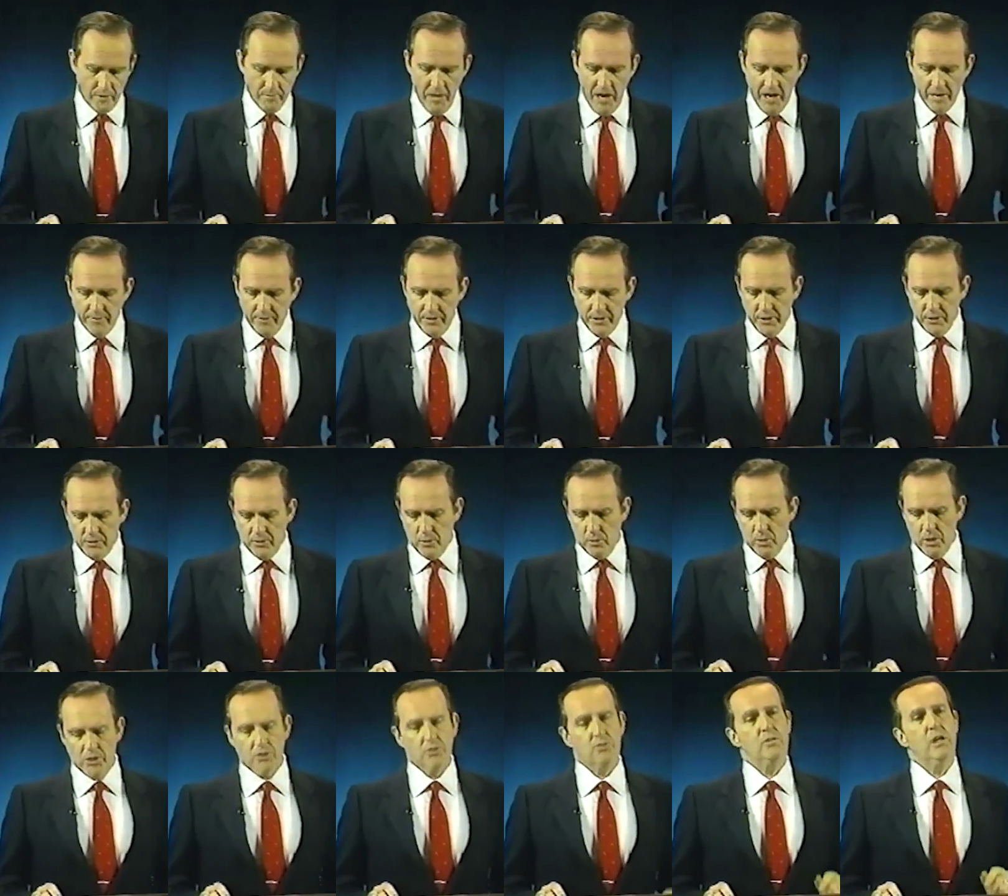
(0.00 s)
during my visit
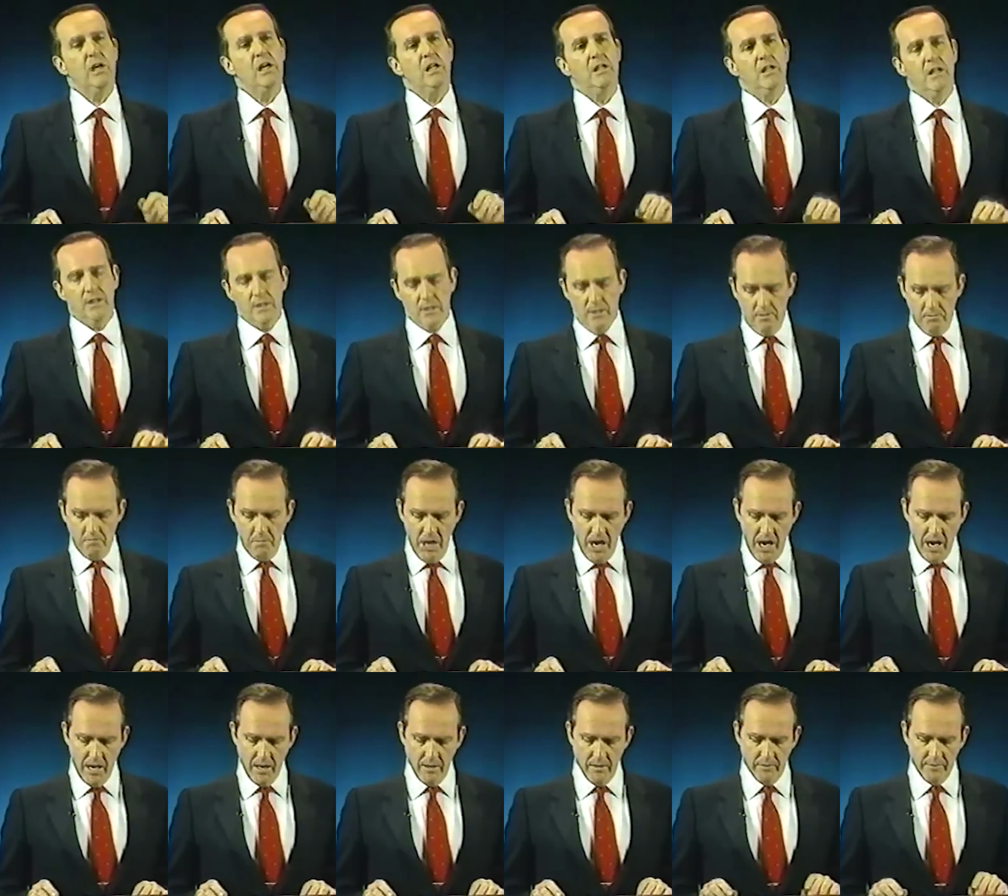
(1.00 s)
to Australia in
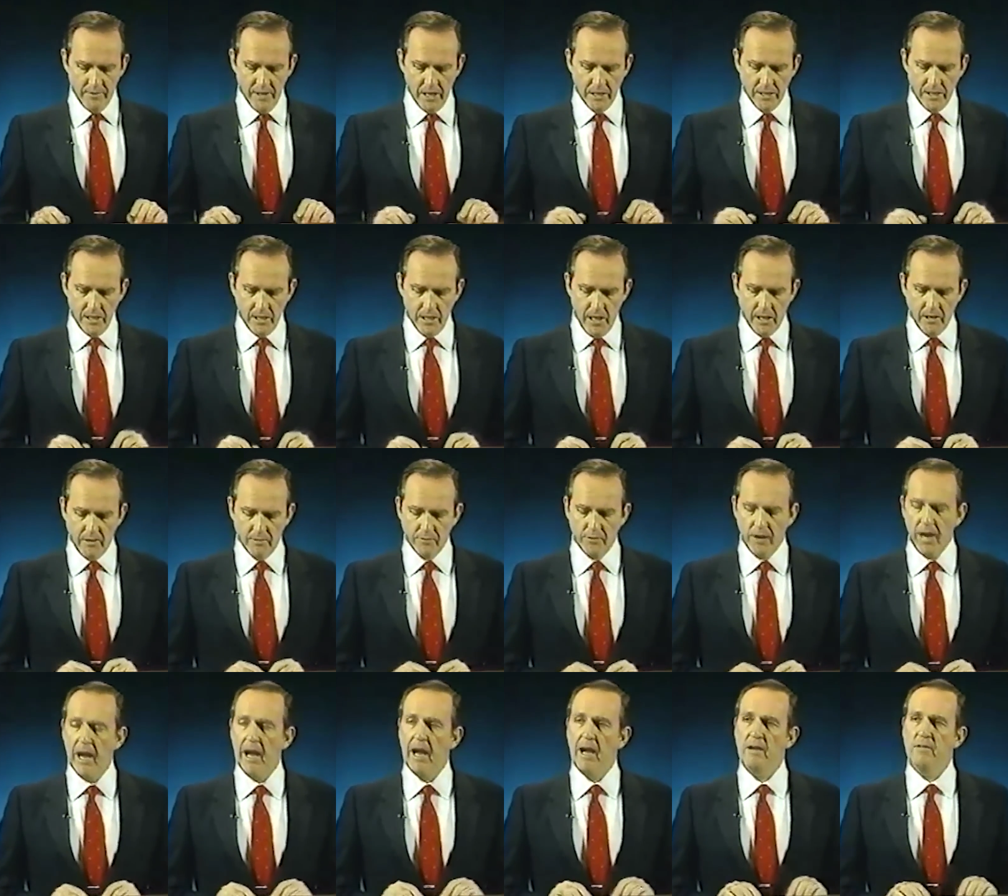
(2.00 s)
May of
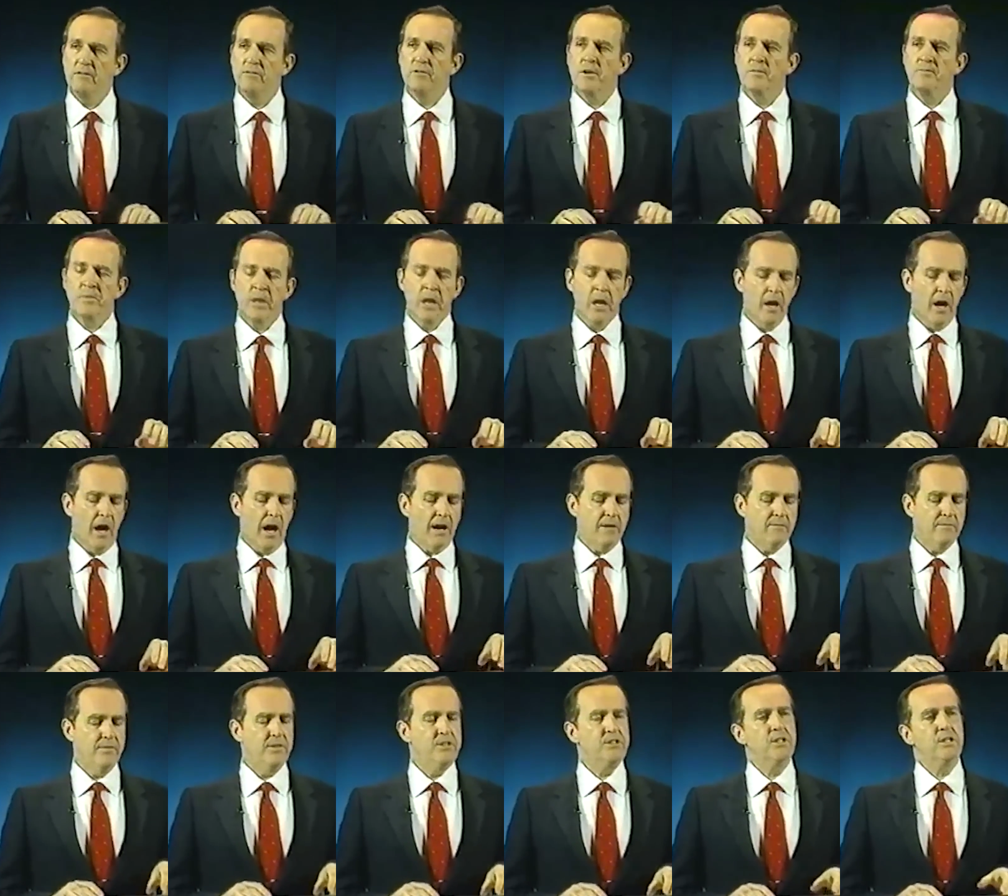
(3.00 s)
1985, I
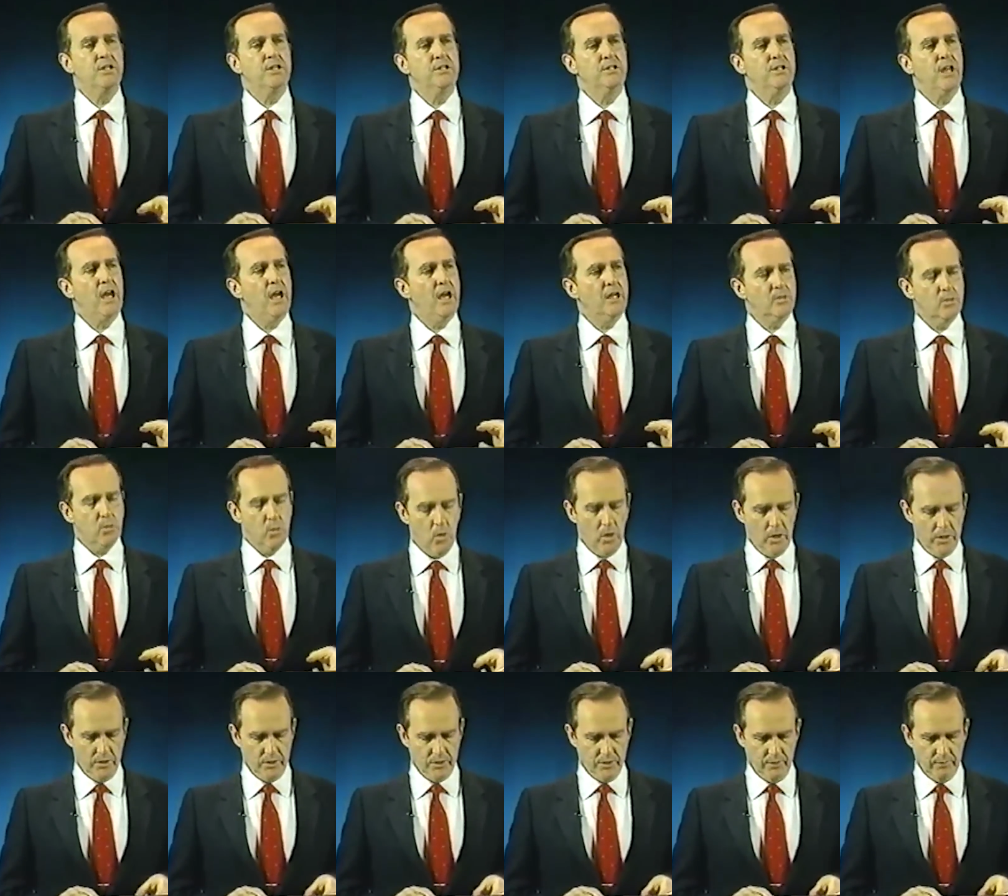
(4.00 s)
visited the
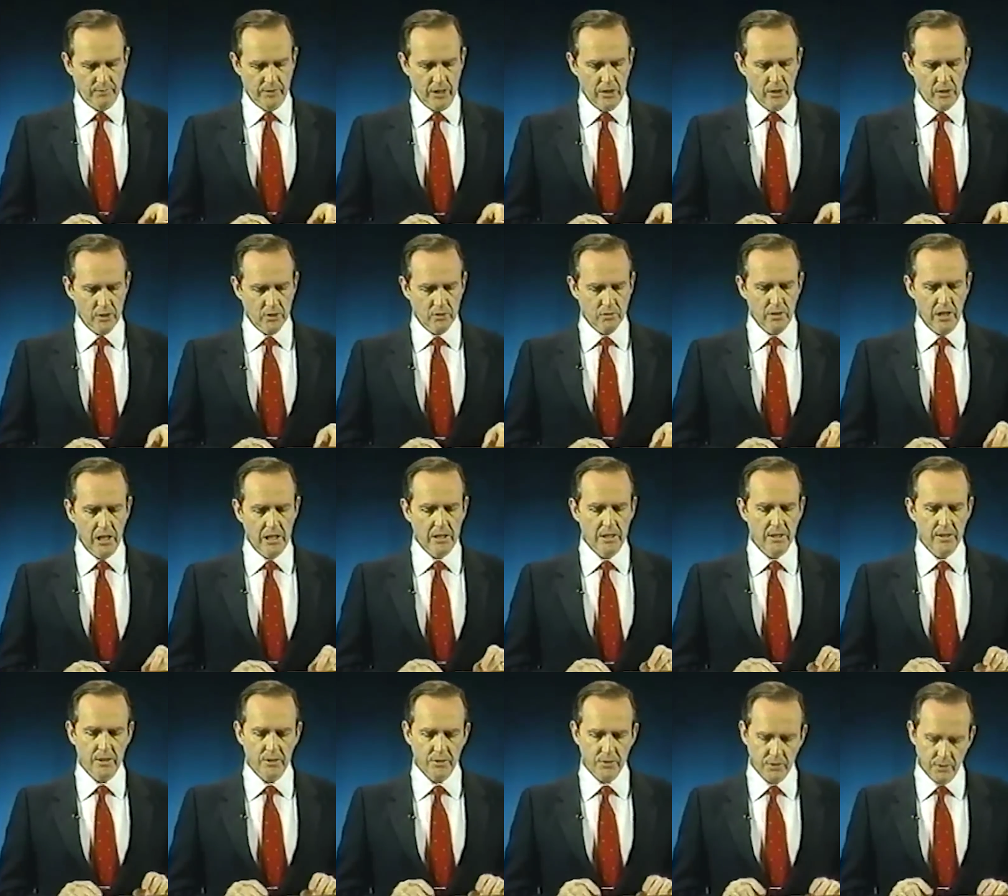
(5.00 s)
headquarters of the
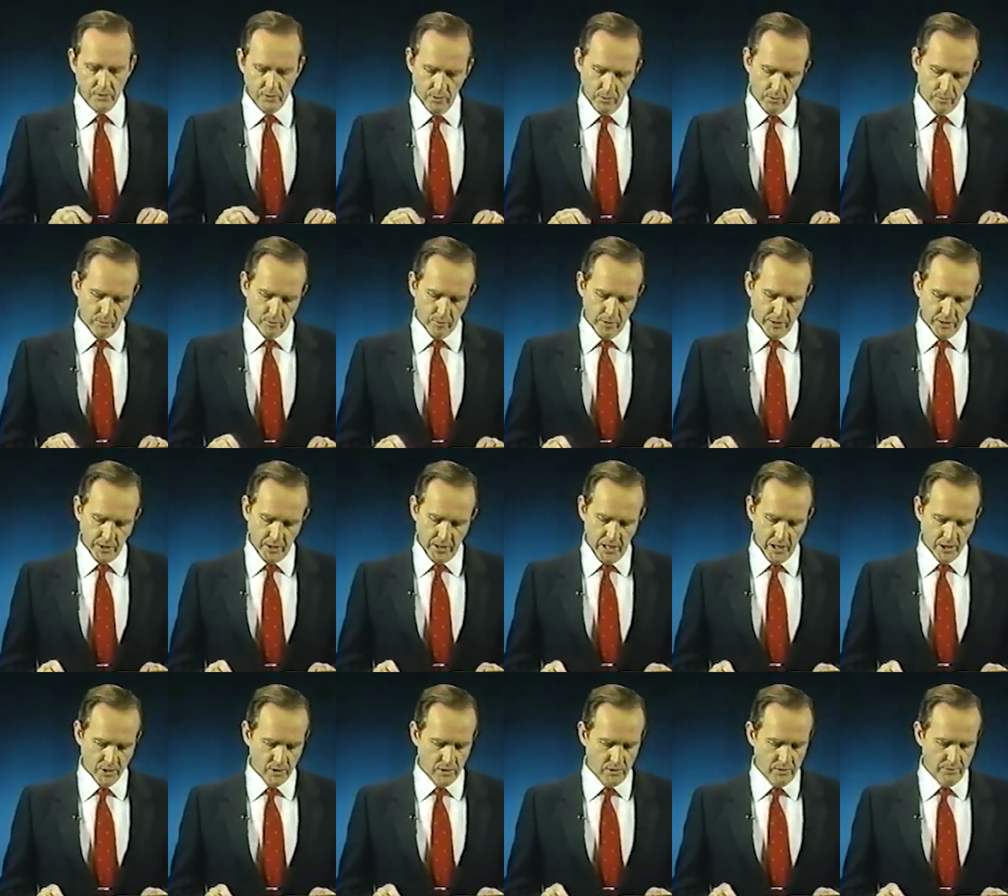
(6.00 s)
Australian Institute for
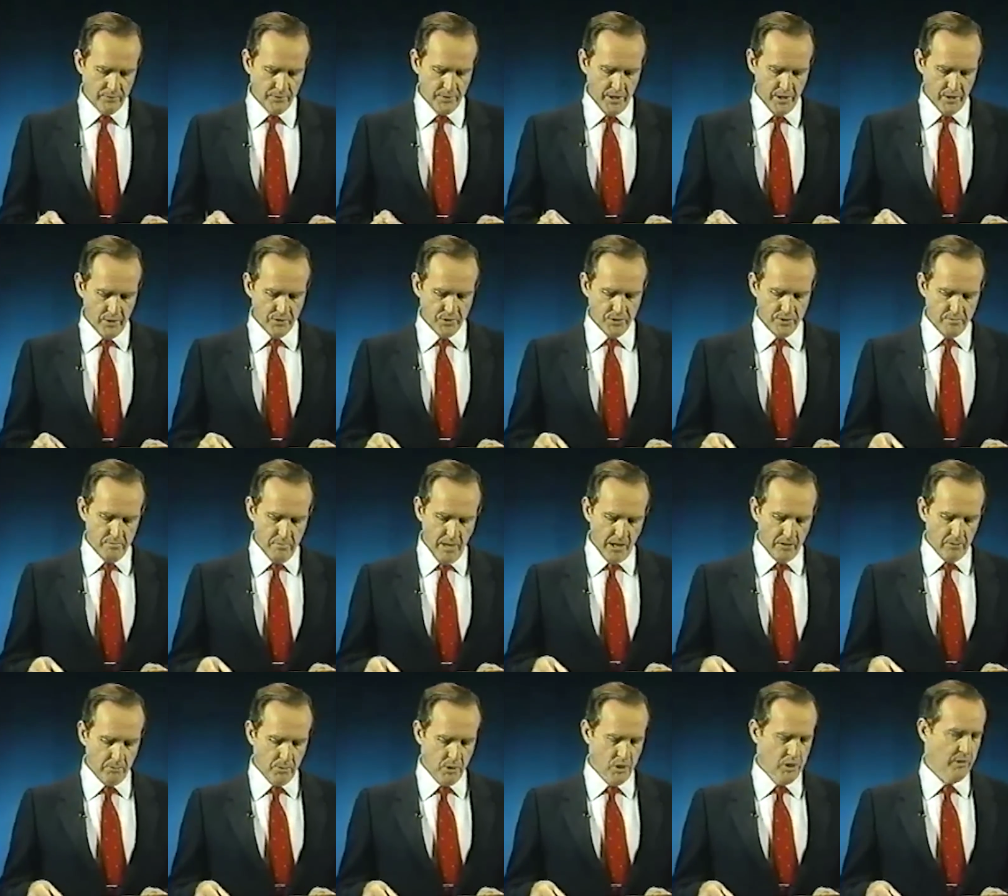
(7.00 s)
International Affairs in
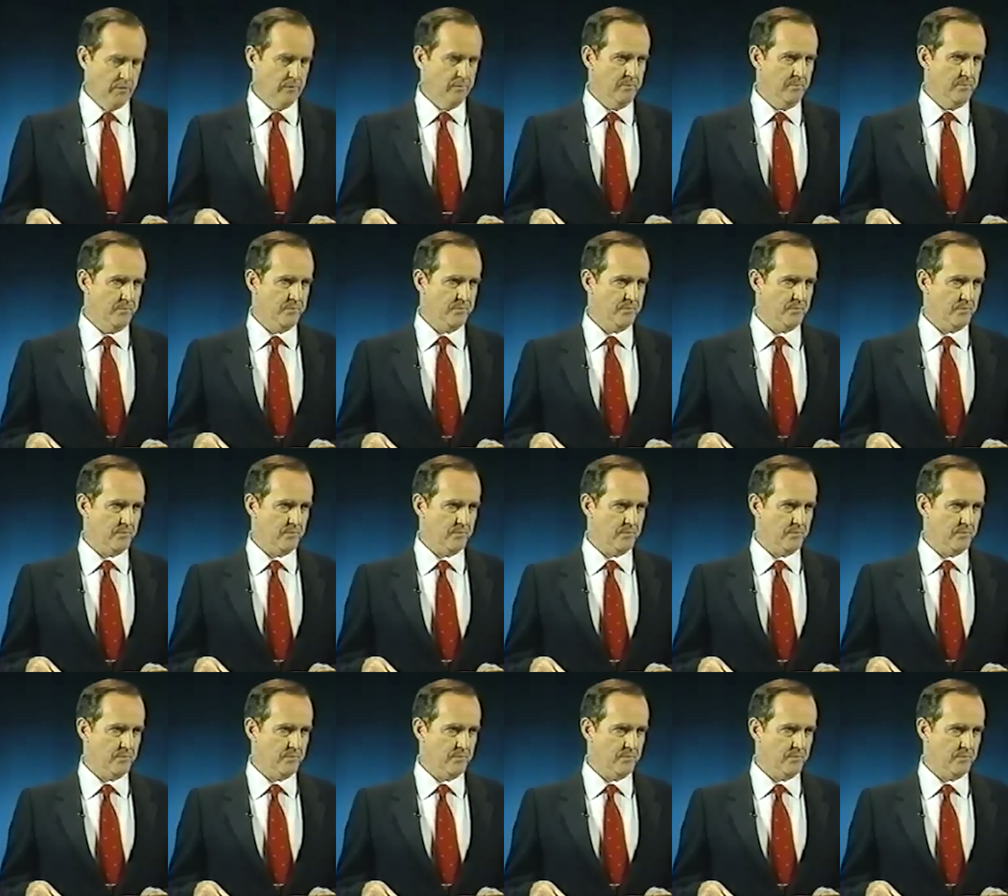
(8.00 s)
Melbourne.